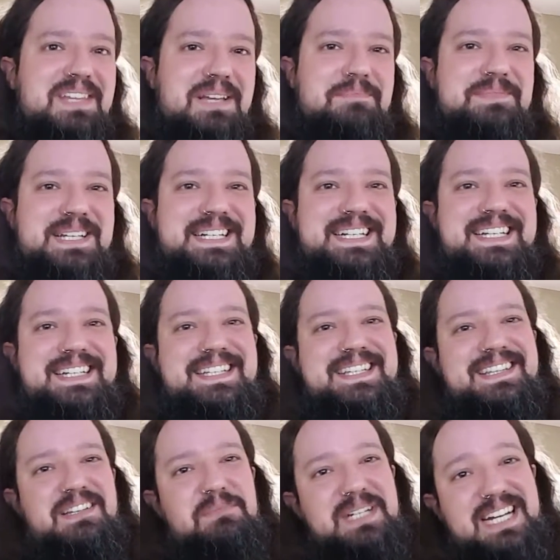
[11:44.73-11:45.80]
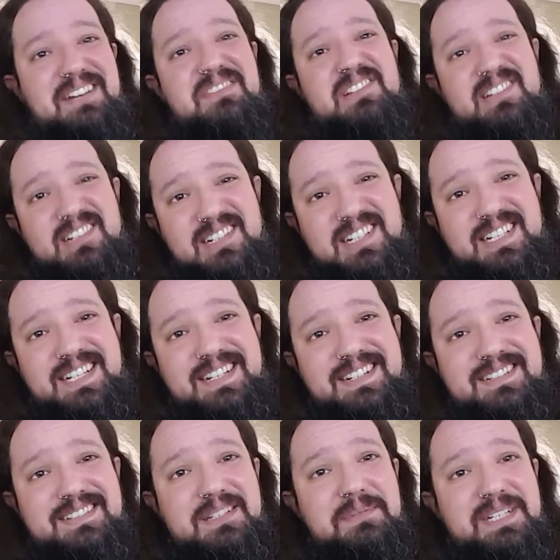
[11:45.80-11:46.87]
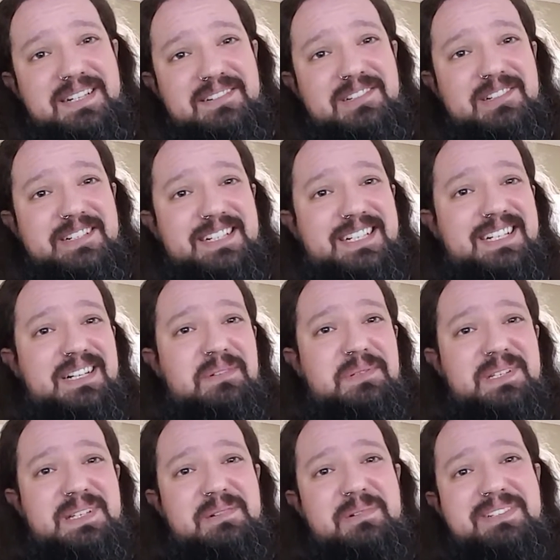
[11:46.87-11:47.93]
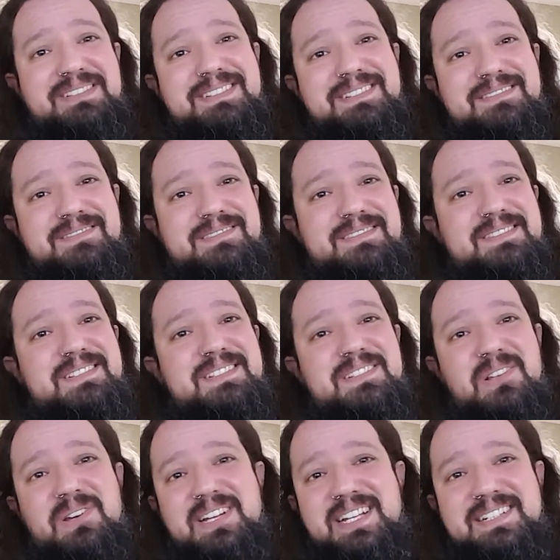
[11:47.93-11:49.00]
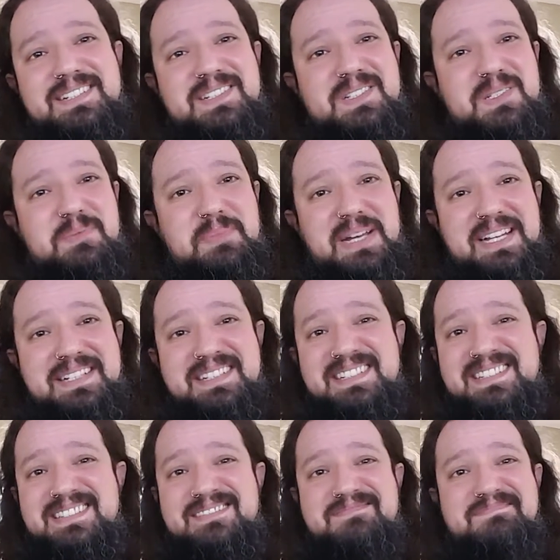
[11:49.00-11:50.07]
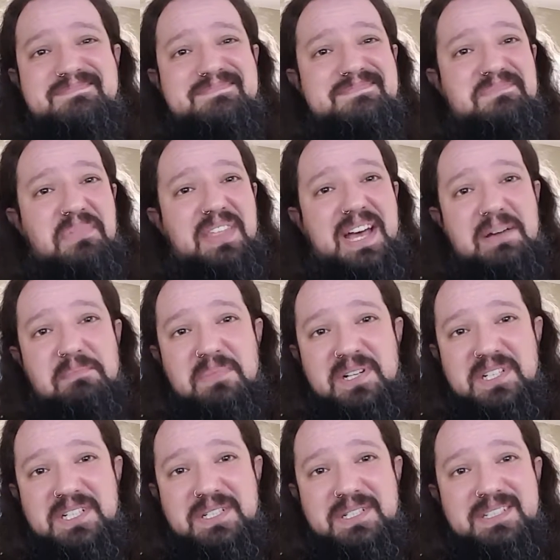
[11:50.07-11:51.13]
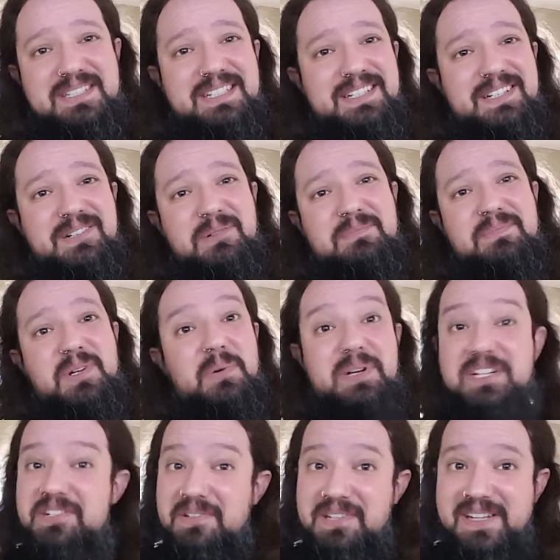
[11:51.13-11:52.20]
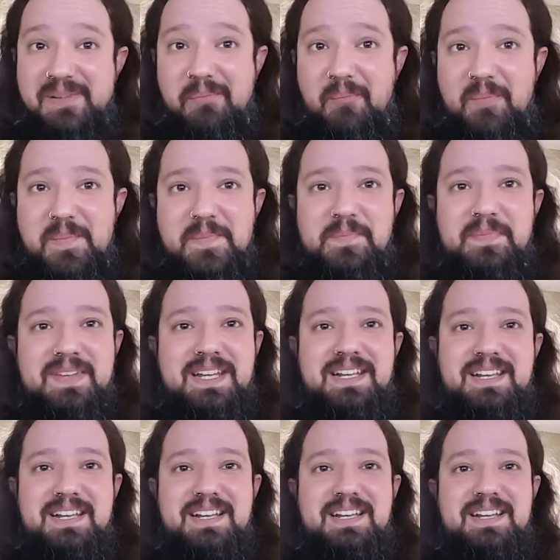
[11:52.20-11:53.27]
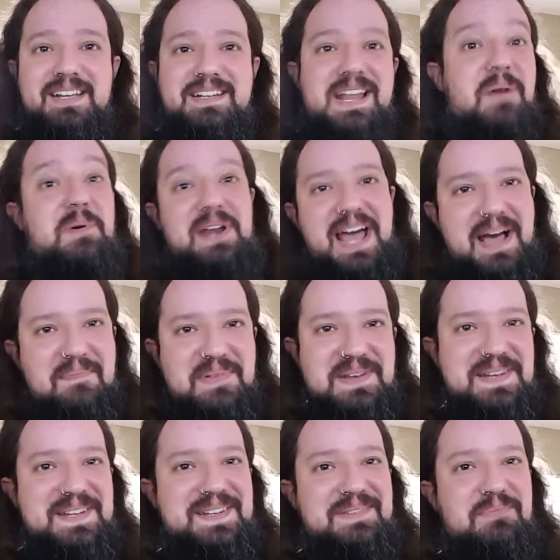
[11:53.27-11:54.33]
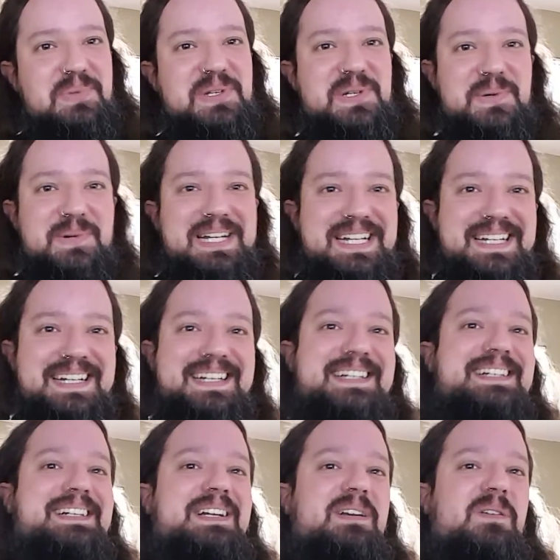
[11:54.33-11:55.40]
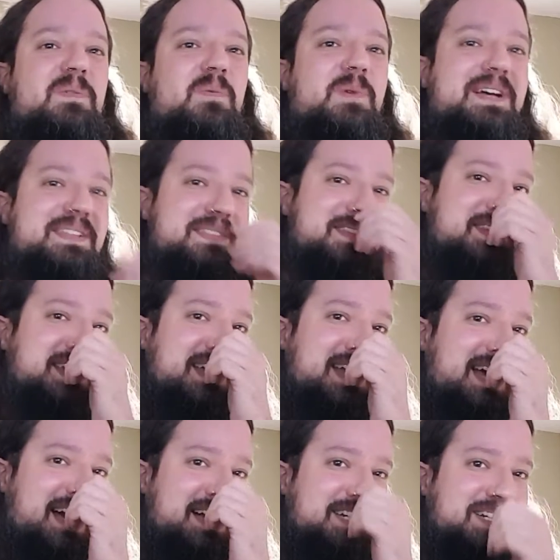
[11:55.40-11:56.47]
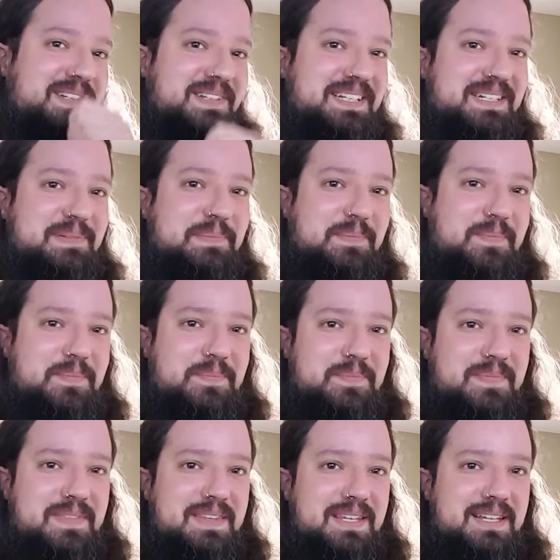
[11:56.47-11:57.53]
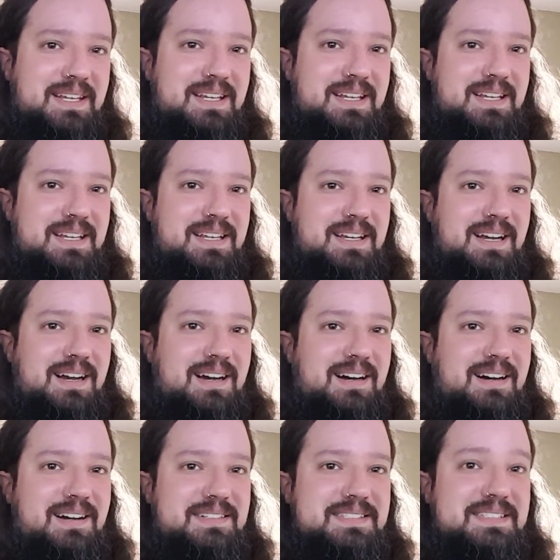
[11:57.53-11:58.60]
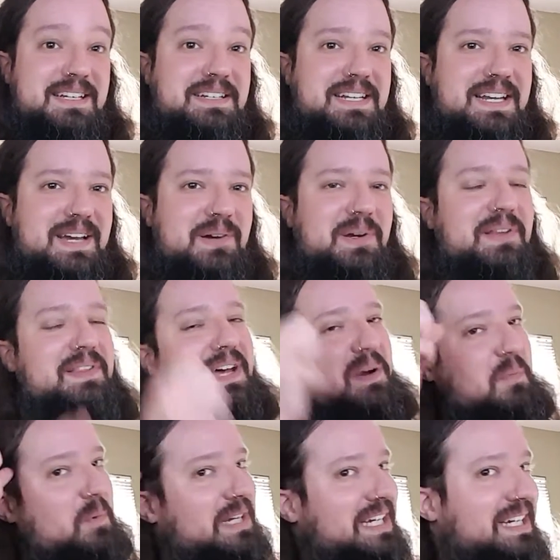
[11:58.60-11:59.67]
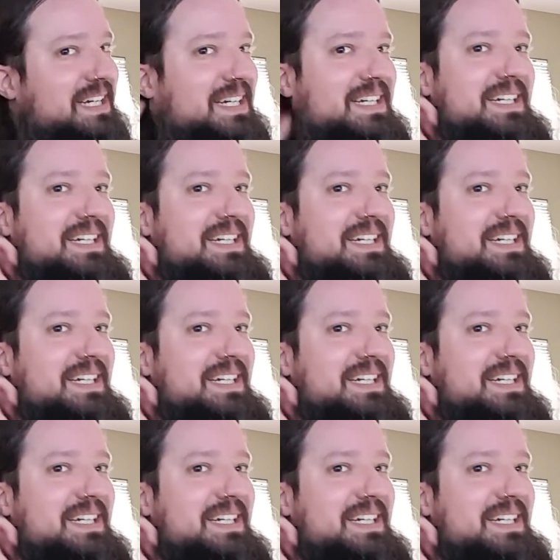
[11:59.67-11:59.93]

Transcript: I'm like, let me have a look. I really wasn't looking to spend that much, originally. Now what happened between when they actually sent it out in that week